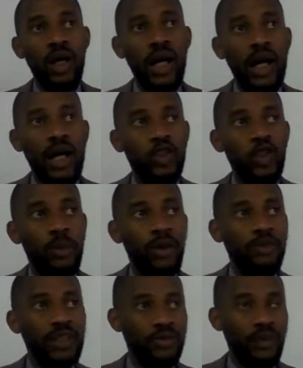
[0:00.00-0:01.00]
uh, to
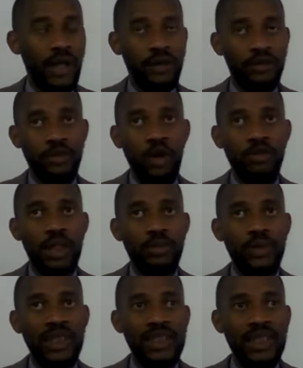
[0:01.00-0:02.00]
about verse 5 of
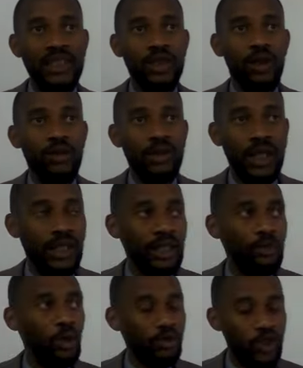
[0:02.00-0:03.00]
chapter 6 of, uh, in
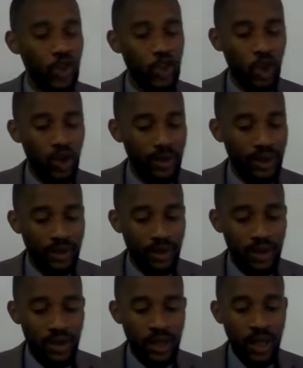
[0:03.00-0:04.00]
the book of Deuteronomy.
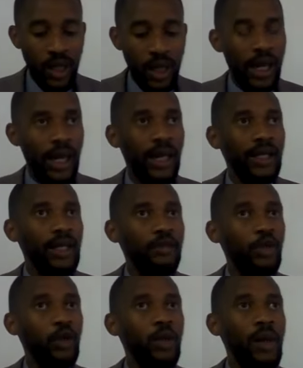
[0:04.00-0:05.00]
And
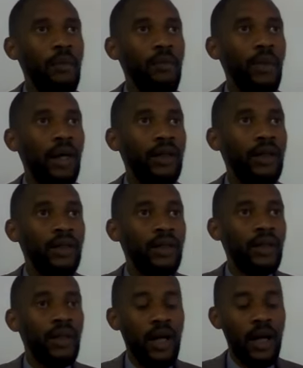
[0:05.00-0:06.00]
if you remember,
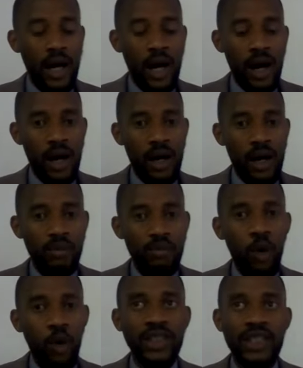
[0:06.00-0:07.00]
uh,
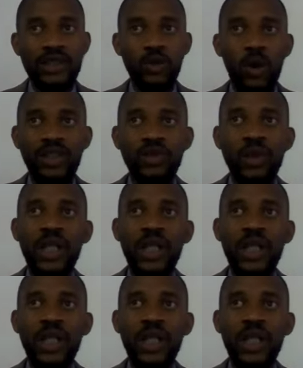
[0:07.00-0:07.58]
Moses was